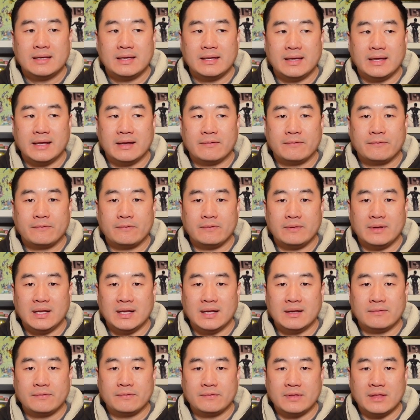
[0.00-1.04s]

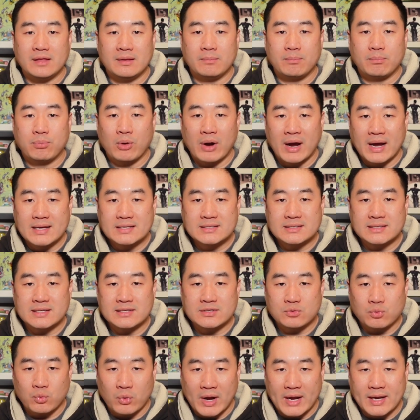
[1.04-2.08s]
If the price
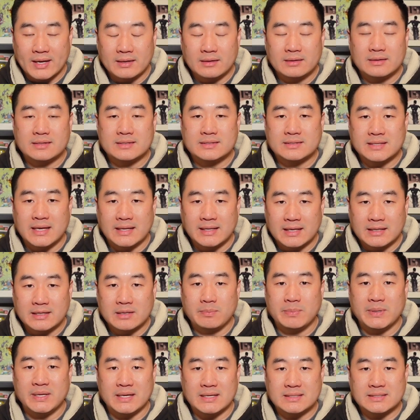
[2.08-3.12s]
is right, send it
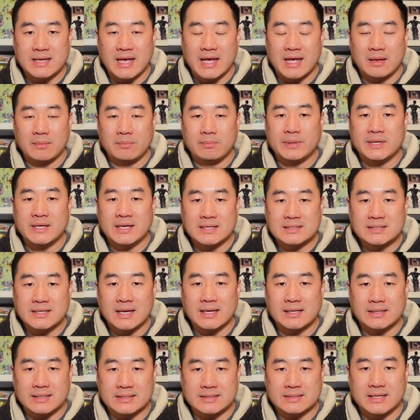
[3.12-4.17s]
to PSA. PSA
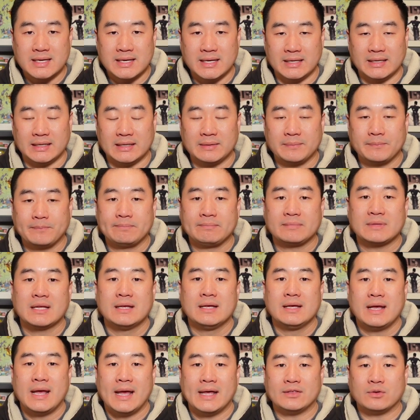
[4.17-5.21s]
is king.
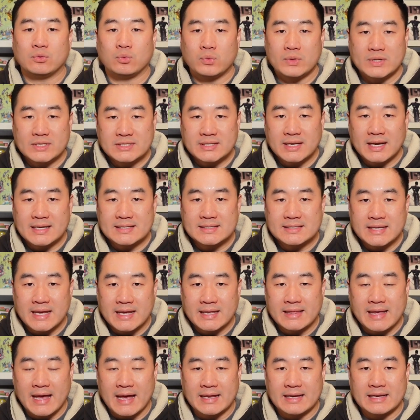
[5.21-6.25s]
And the reason I
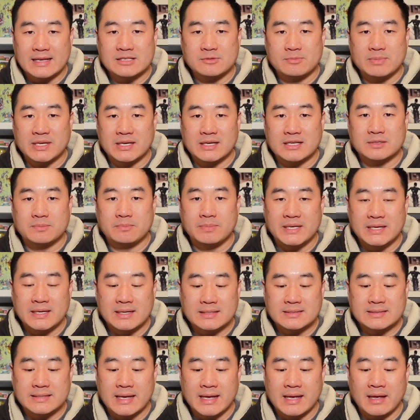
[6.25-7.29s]
say that is because
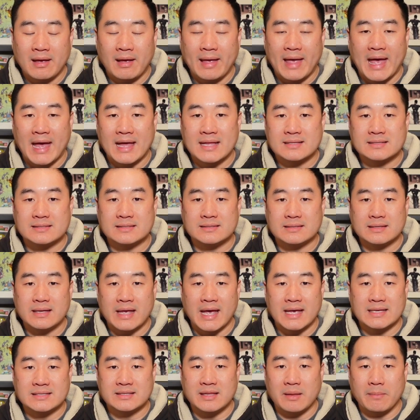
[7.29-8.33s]
PSA
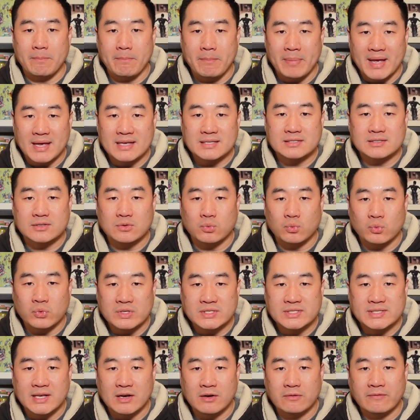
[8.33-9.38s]
has the best
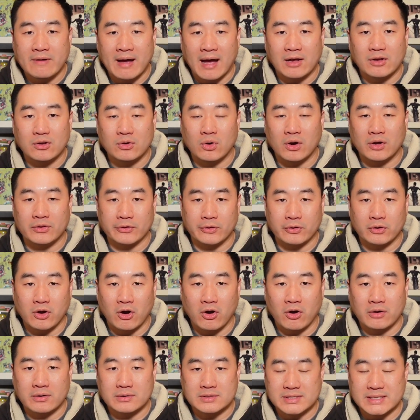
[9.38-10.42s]
resale value on their
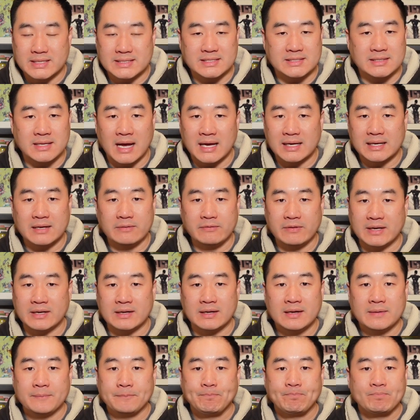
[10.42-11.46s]
cards. It's not
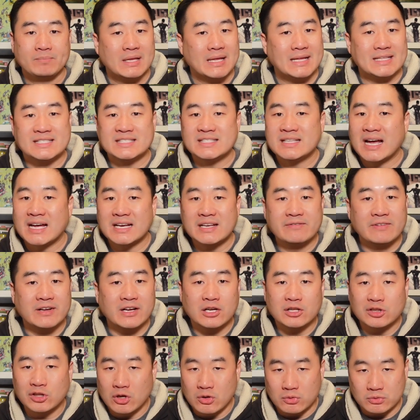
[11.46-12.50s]
even
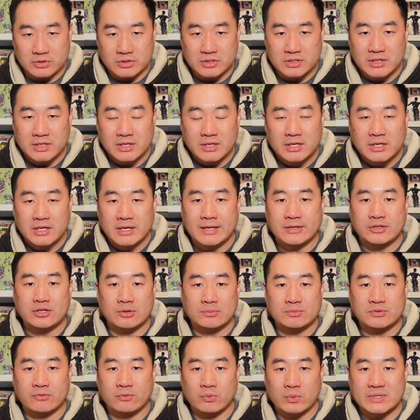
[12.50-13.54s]
close in
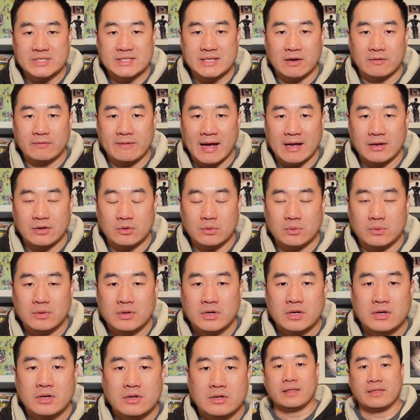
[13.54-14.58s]
terms of resale value.
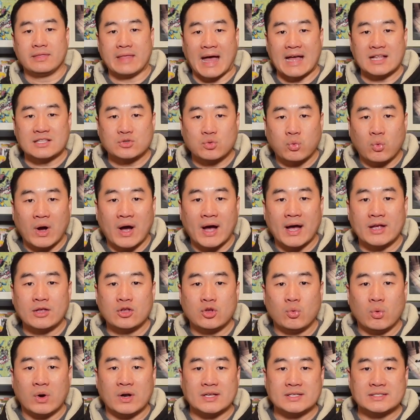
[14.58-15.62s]
That's why
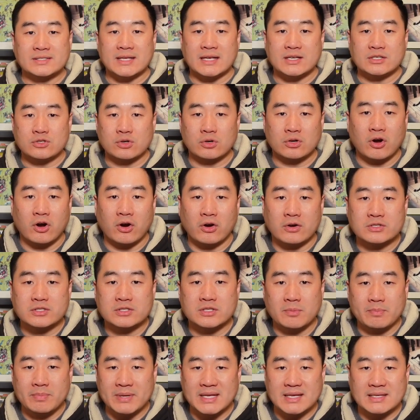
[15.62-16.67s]
you want to send your cards
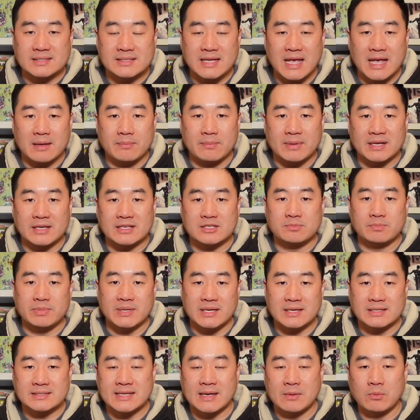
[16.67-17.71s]
to PSA, because
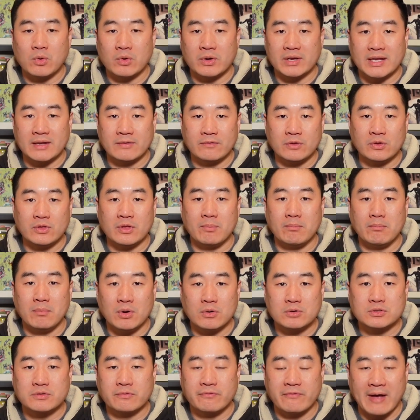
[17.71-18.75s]
PSA will give you the
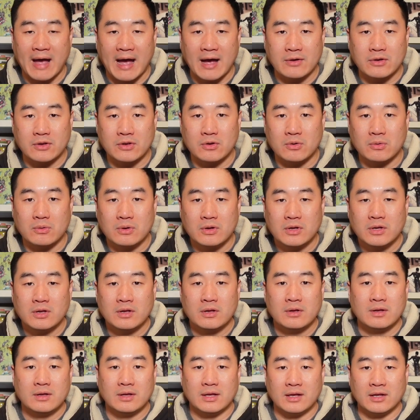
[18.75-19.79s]
most value,
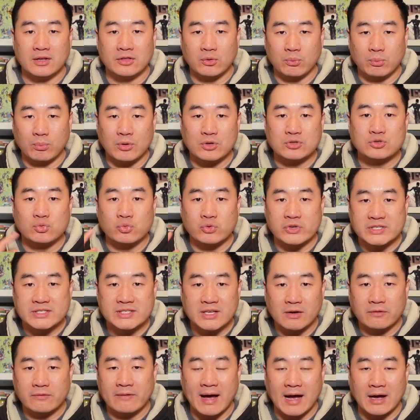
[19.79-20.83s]
the most
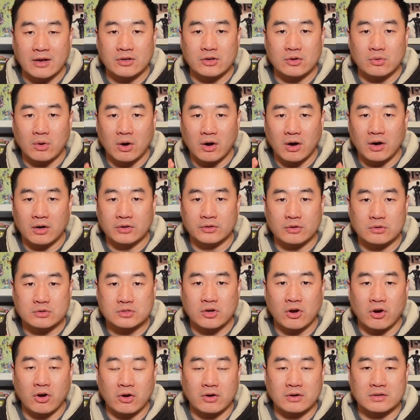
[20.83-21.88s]
resale value on those
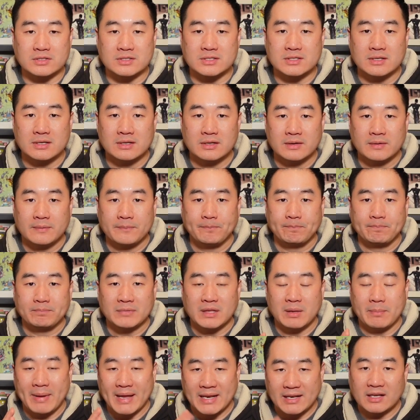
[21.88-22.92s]
cards
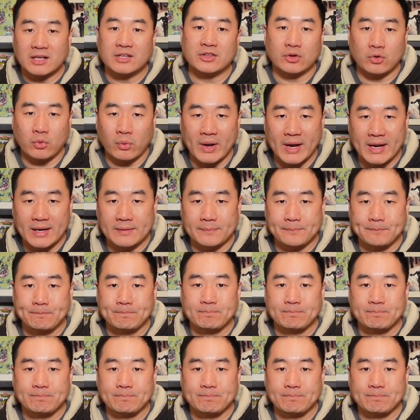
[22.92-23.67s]
depending on the grade.